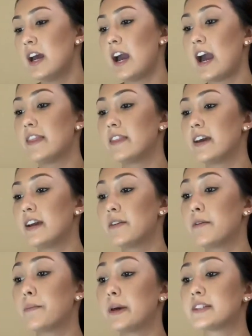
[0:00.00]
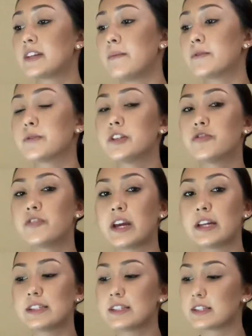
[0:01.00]
And then best time to reach
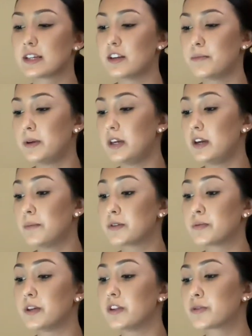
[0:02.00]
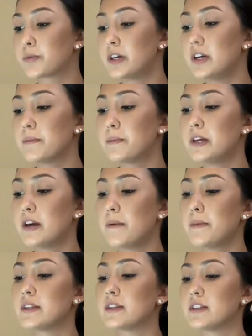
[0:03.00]
fans is going to be between 3 p.m.
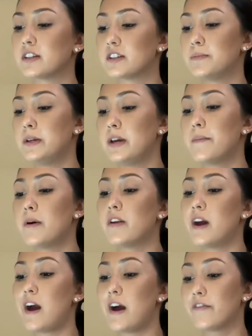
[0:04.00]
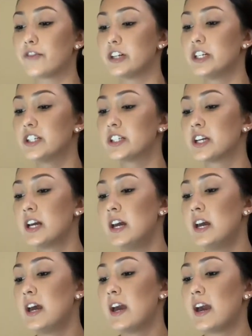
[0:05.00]
and 6 p.m. on average.
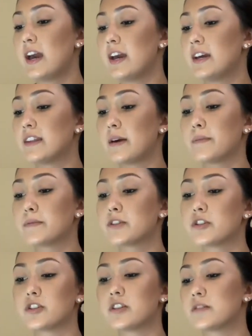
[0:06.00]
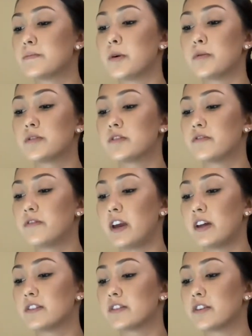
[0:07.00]
And that's just most
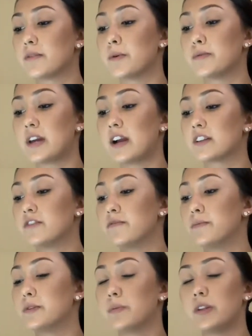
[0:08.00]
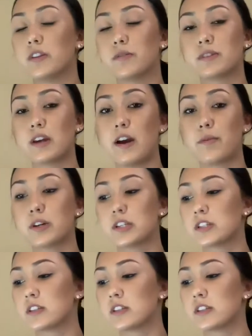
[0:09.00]
fans are most active between those hours.